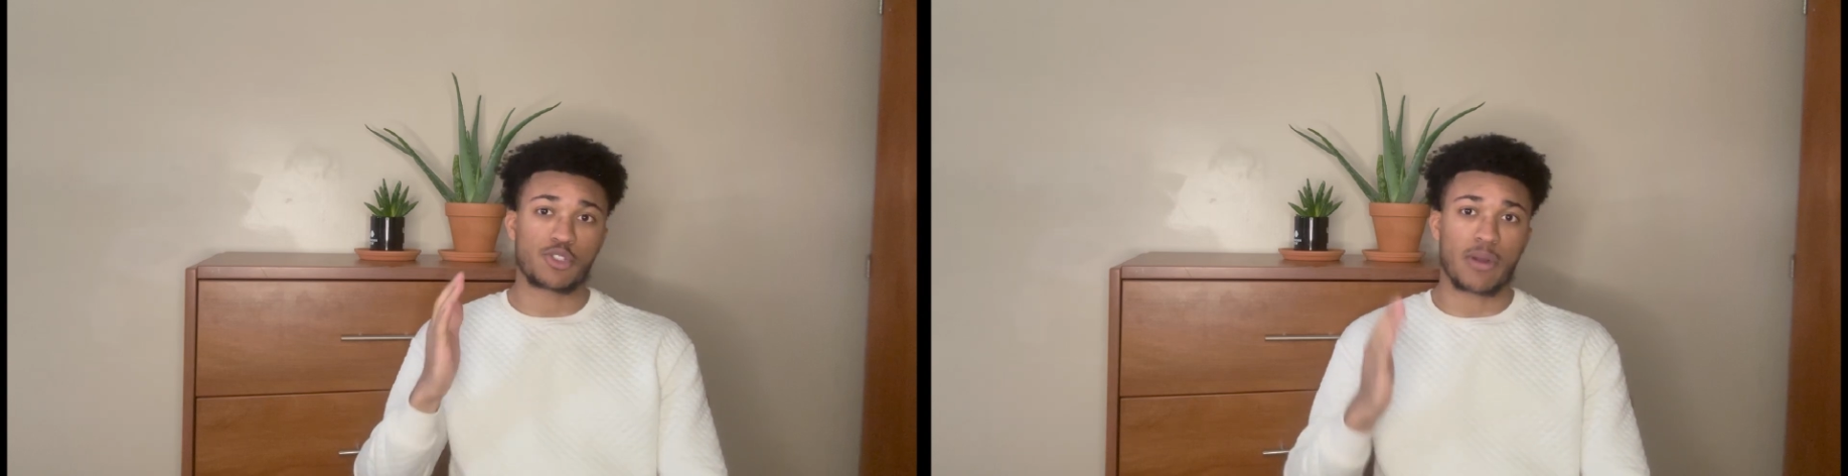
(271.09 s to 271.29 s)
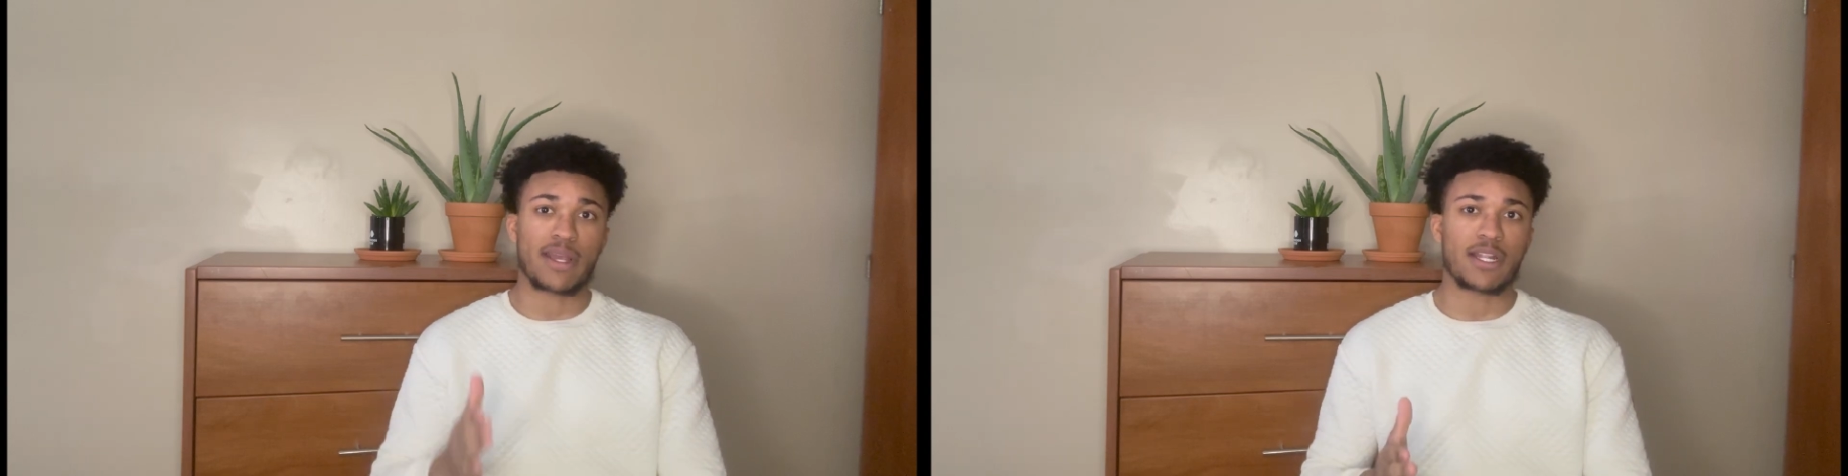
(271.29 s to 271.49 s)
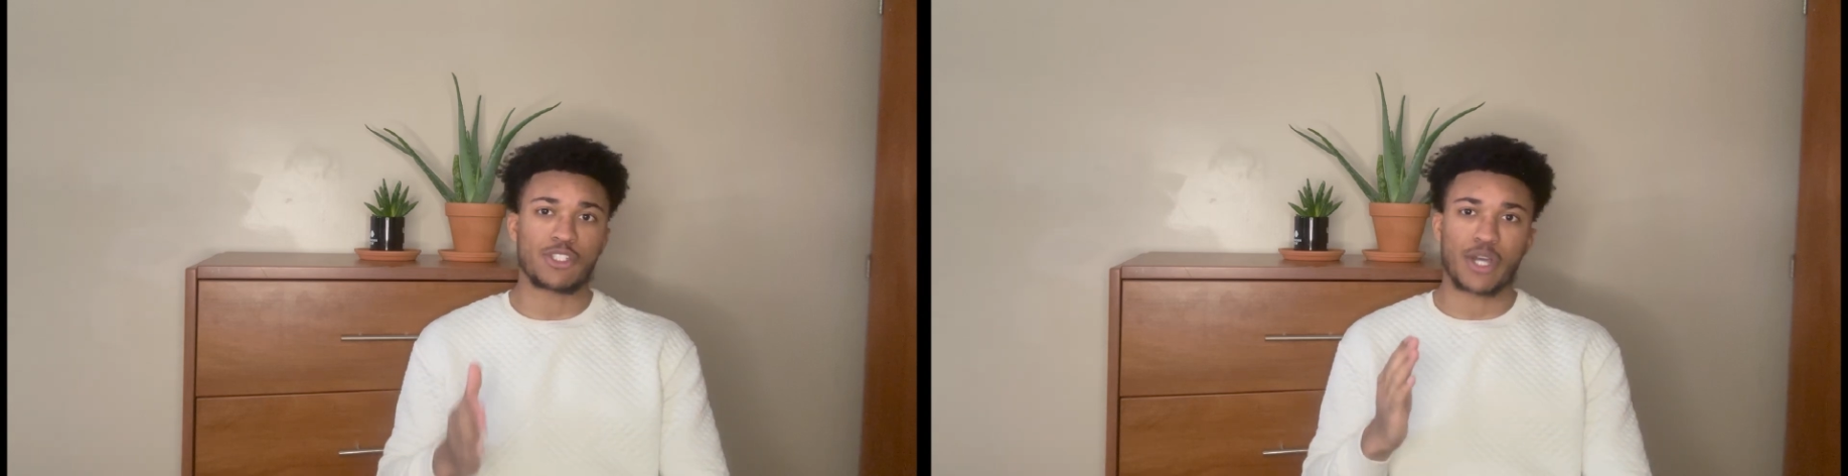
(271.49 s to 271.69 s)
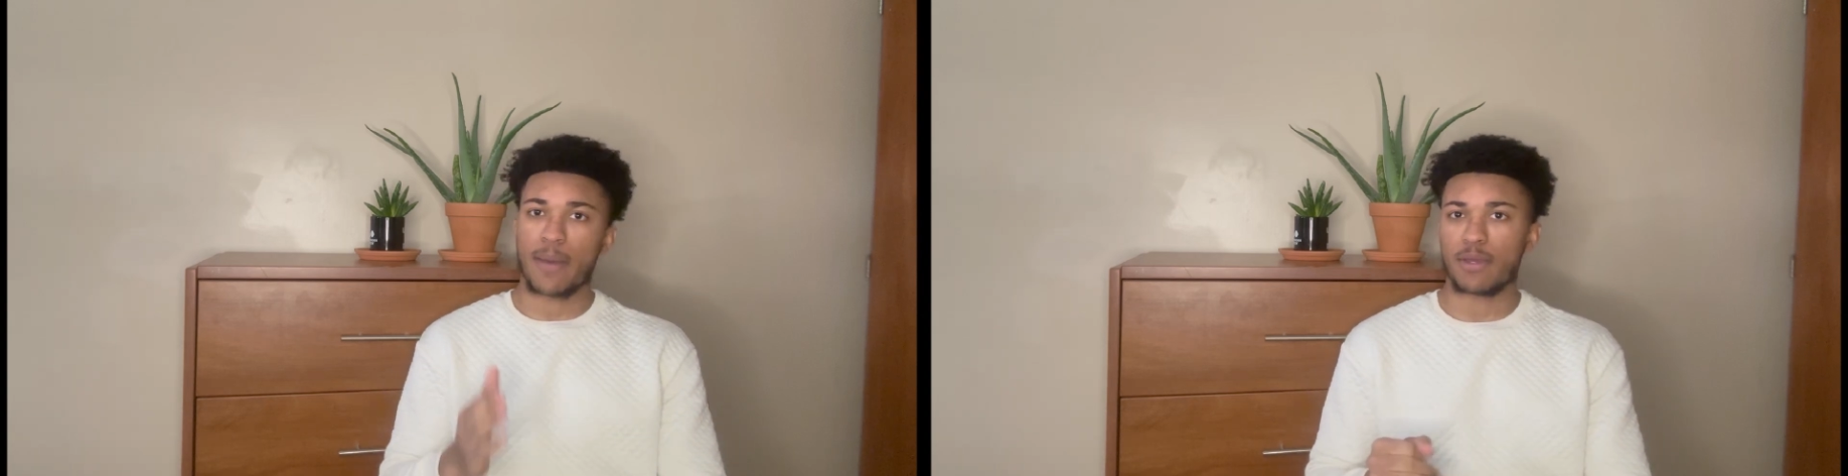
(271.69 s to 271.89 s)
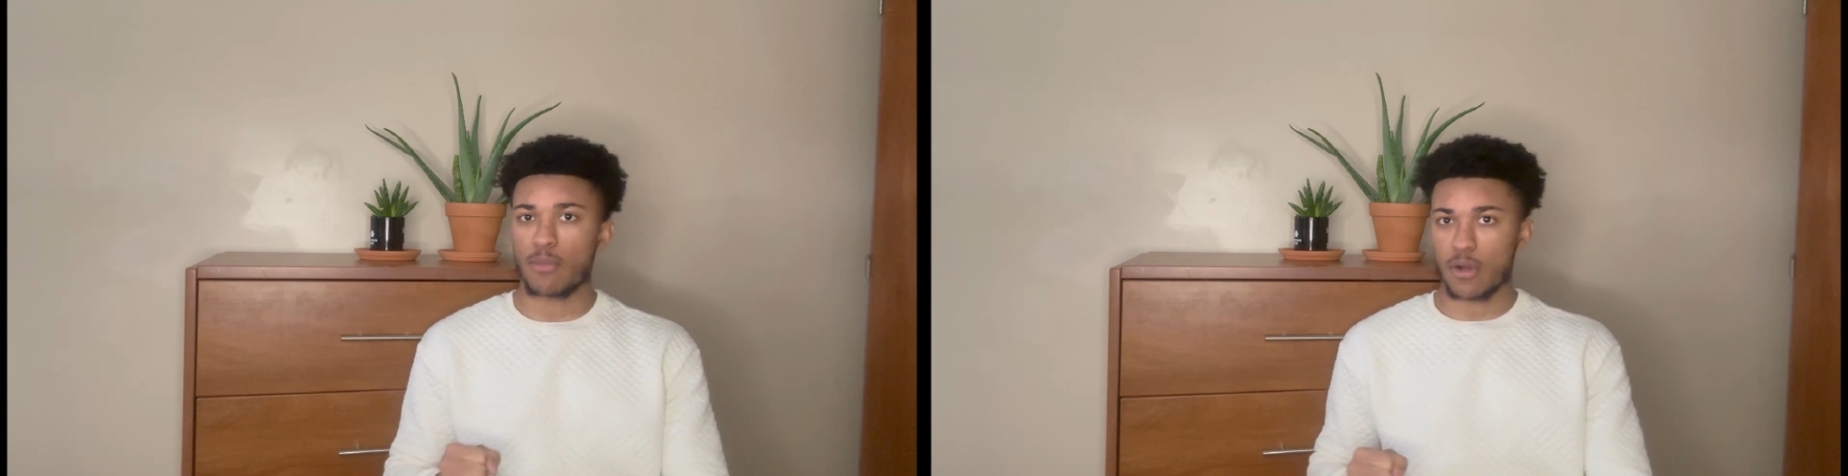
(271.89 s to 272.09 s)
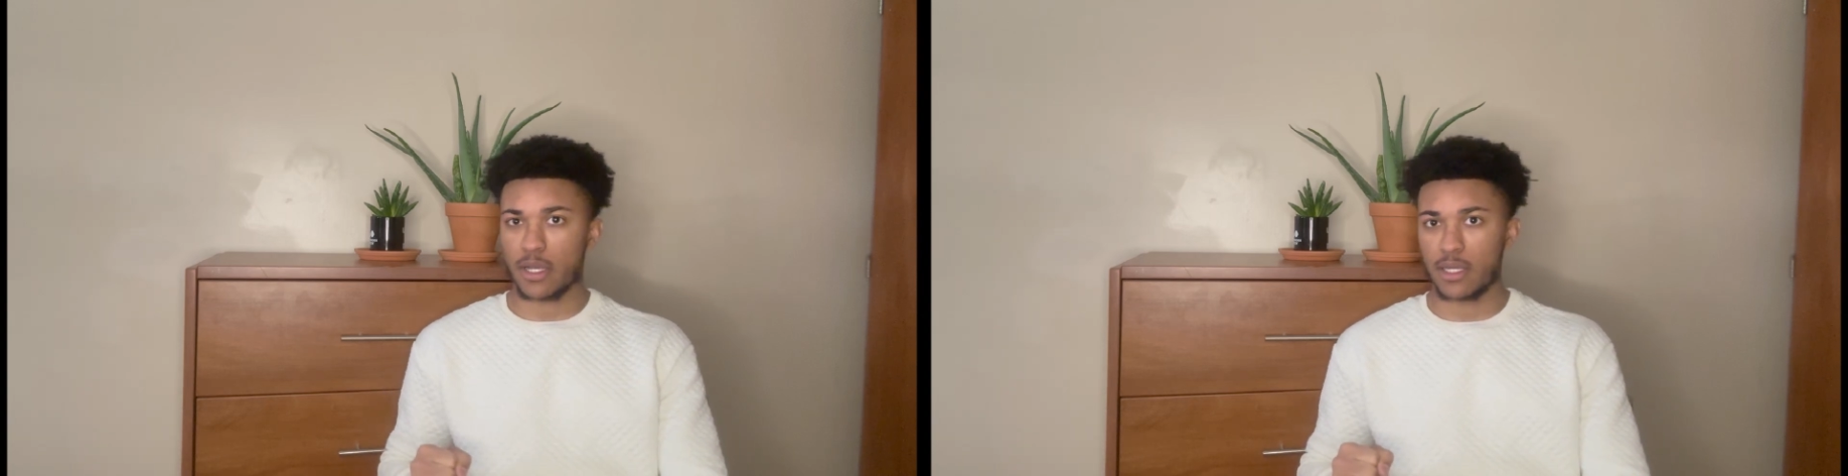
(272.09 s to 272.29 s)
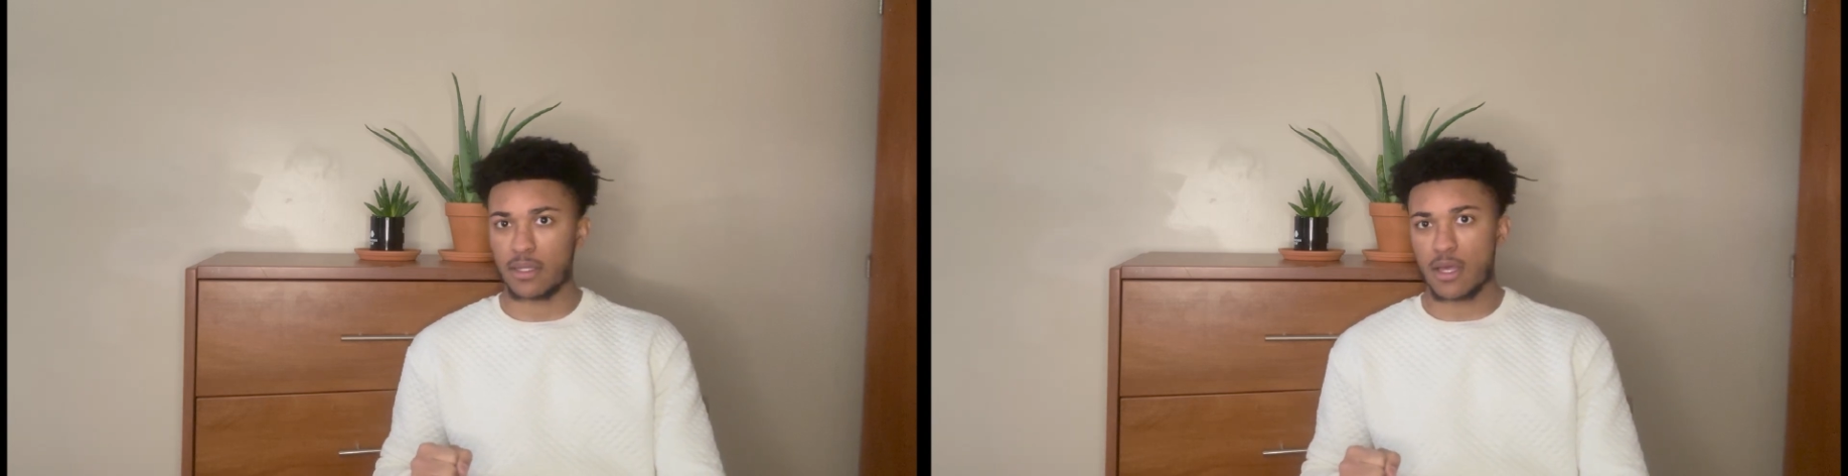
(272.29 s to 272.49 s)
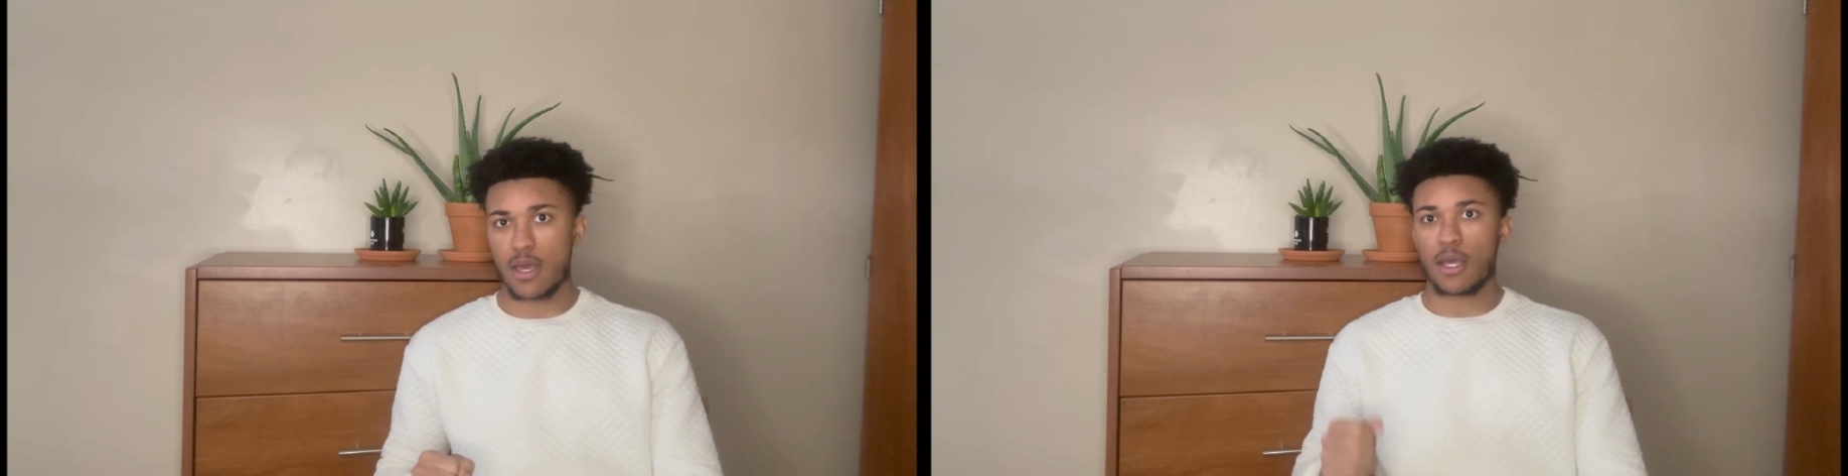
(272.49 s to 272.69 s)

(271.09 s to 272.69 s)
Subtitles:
trading in a choppy market,